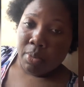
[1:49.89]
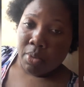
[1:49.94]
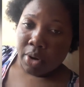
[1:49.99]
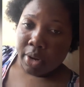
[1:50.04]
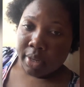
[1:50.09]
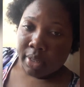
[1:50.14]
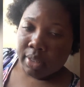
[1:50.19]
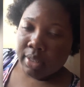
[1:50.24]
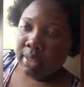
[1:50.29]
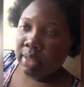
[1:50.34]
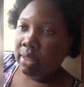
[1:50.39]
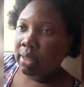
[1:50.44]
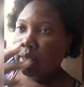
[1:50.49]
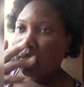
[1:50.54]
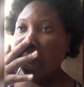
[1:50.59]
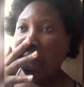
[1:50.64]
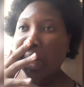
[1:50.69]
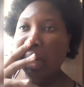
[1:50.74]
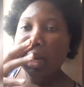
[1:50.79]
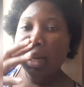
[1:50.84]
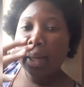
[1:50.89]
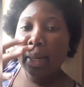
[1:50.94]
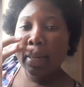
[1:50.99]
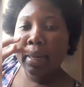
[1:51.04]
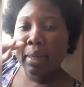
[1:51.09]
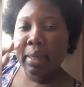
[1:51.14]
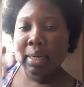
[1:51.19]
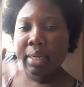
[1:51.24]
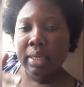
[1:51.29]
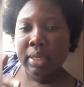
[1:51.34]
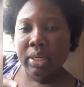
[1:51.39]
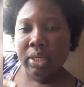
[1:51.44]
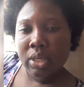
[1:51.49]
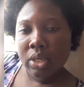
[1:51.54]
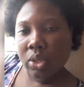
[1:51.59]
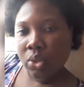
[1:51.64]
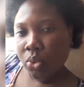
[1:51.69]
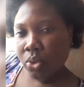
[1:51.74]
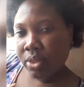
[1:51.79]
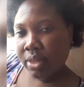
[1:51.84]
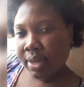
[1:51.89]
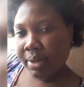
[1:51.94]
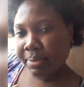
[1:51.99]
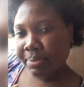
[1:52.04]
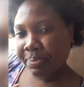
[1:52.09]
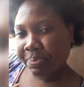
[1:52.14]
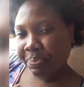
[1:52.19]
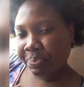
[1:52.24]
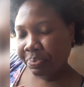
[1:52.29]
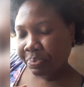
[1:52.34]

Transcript: ones and do them.